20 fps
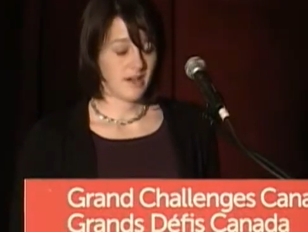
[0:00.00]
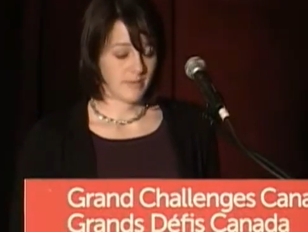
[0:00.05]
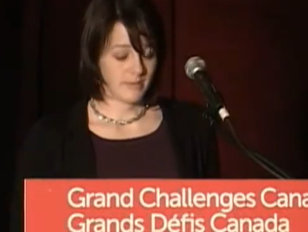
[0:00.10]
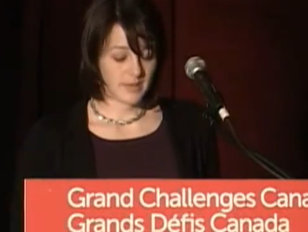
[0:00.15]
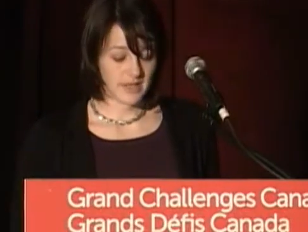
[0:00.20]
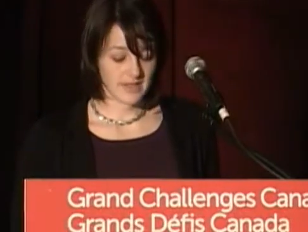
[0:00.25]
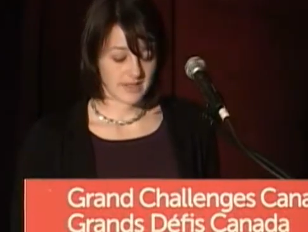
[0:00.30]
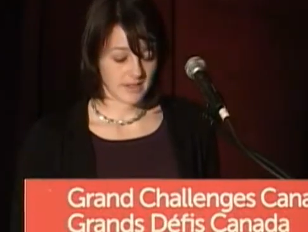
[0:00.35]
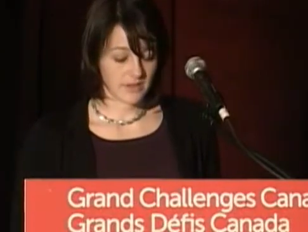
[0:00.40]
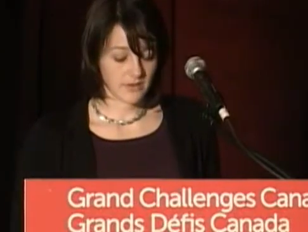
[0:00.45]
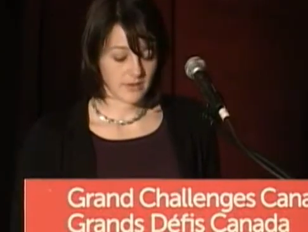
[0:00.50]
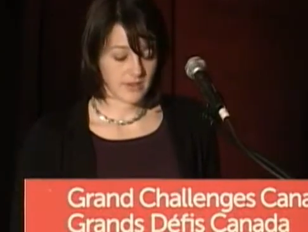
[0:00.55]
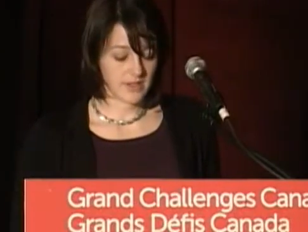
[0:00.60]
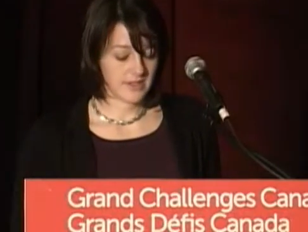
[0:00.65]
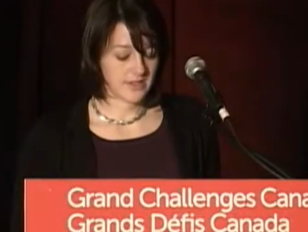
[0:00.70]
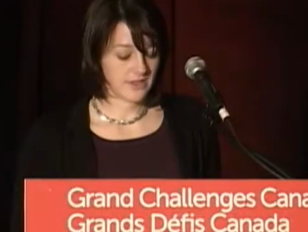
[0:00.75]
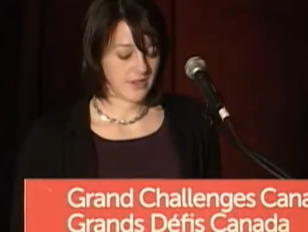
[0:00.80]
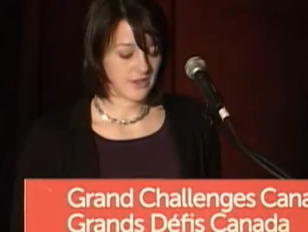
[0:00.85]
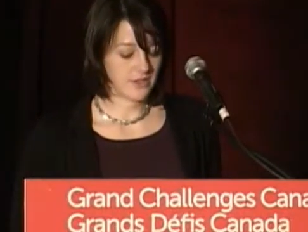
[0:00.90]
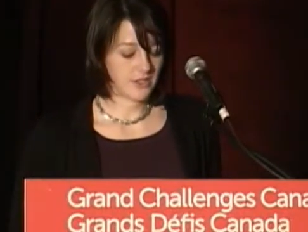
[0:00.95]
basic
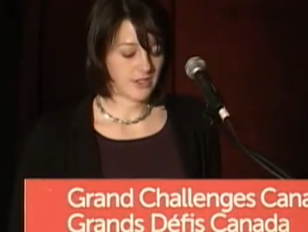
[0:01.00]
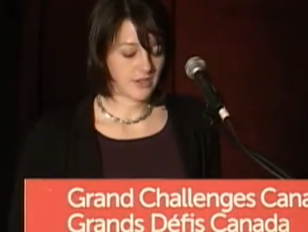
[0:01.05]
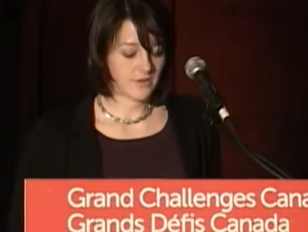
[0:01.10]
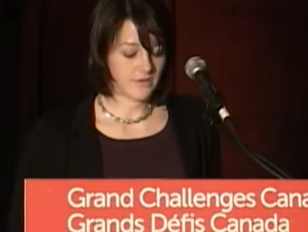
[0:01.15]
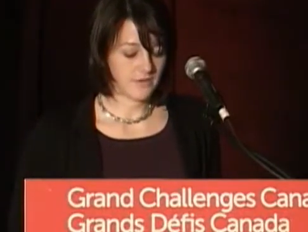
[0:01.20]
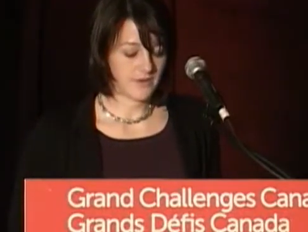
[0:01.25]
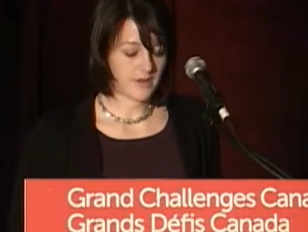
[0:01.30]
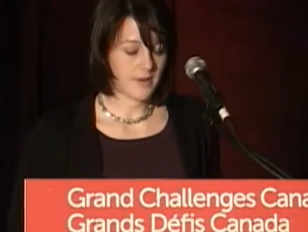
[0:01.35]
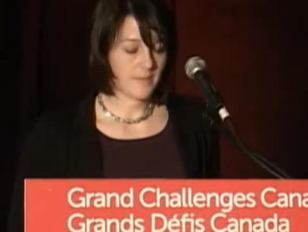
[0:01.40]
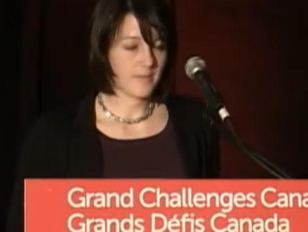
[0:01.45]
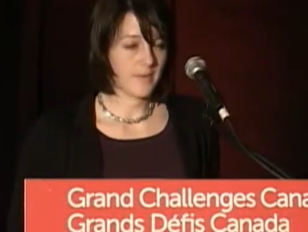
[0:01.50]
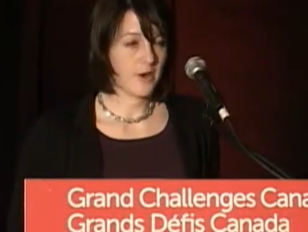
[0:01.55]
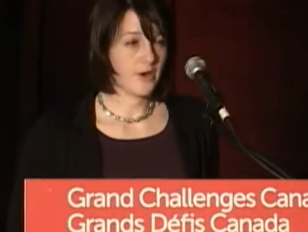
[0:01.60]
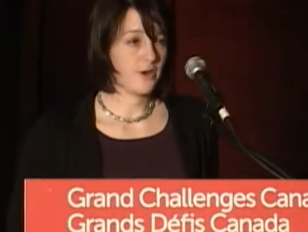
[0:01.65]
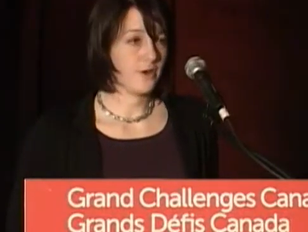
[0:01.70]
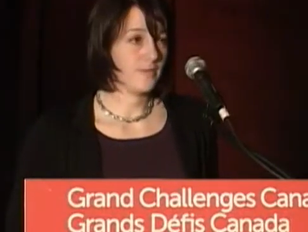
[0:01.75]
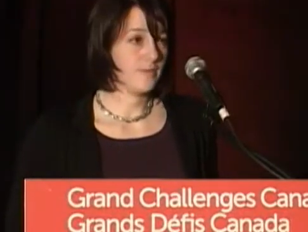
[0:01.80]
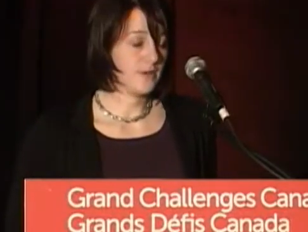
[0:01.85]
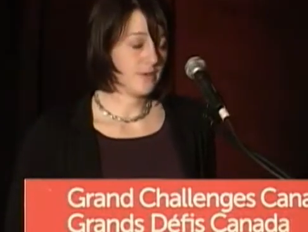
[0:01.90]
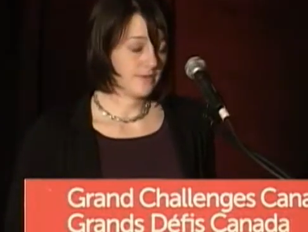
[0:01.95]
research of
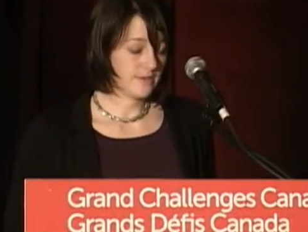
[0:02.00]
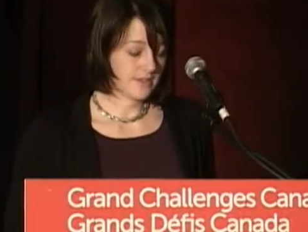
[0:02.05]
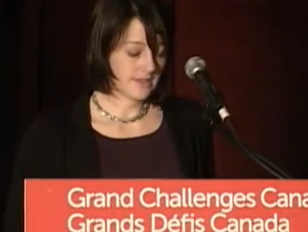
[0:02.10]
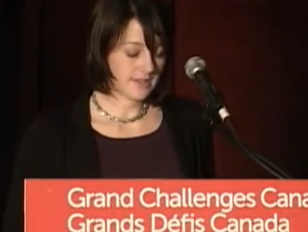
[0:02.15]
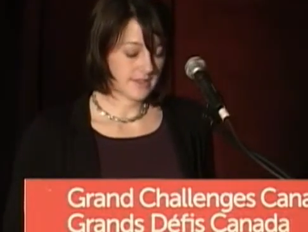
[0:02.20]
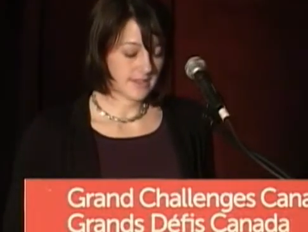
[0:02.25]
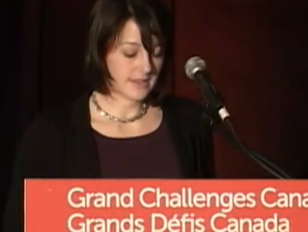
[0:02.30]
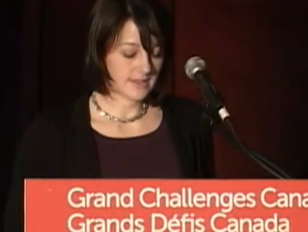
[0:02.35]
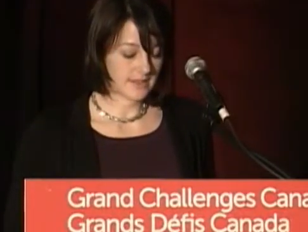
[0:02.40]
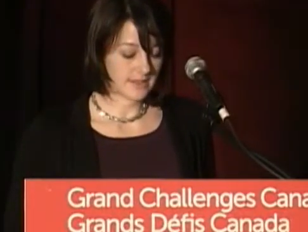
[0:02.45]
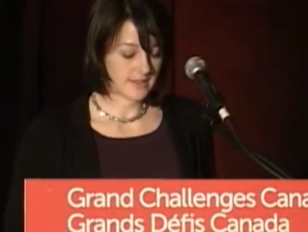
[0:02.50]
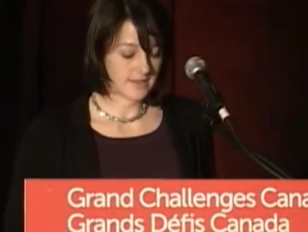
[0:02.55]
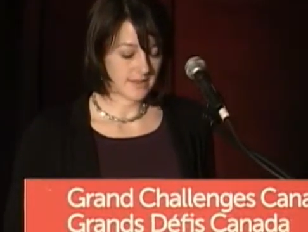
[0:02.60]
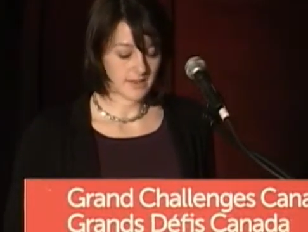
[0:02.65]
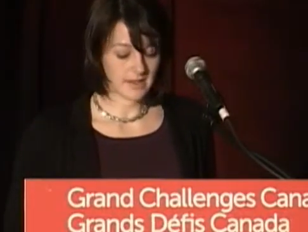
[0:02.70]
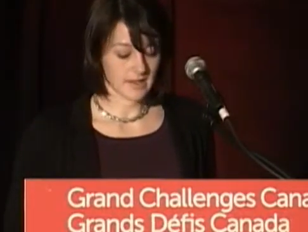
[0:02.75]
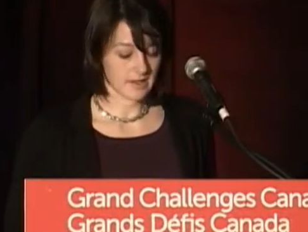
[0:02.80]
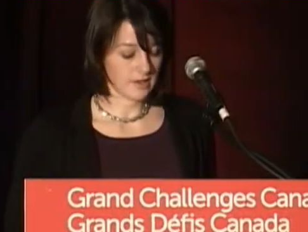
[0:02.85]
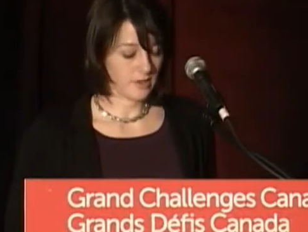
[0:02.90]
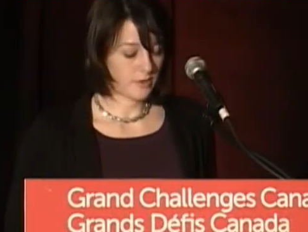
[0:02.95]
autoimmune
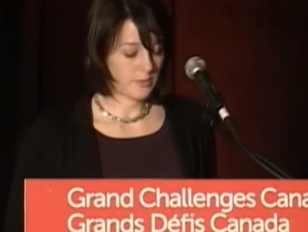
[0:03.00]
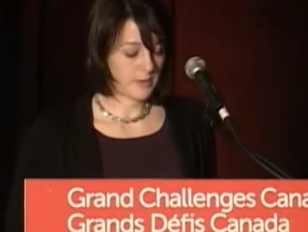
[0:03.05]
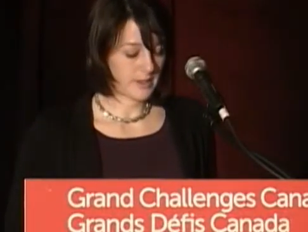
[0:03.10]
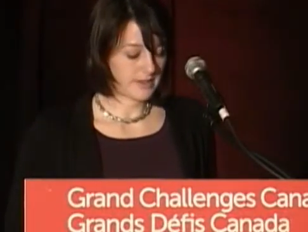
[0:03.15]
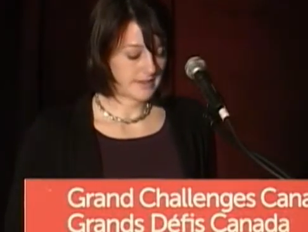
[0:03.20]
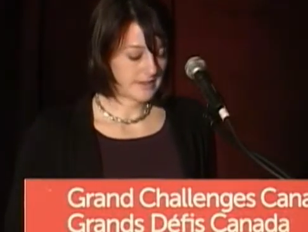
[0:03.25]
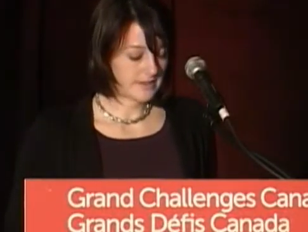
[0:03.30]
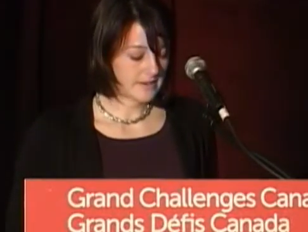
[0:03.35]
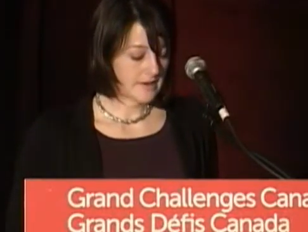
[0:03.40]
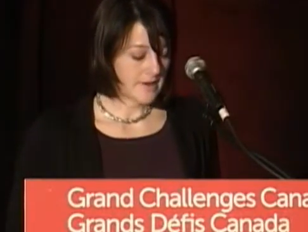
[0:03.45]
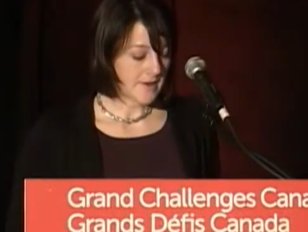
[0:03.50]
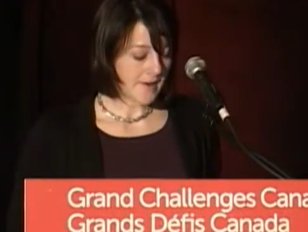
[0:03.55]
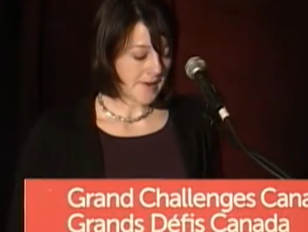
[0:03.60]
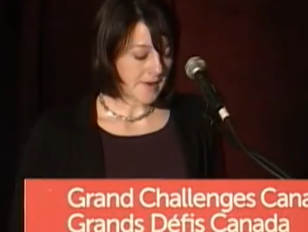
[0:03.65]
diseases like lupus.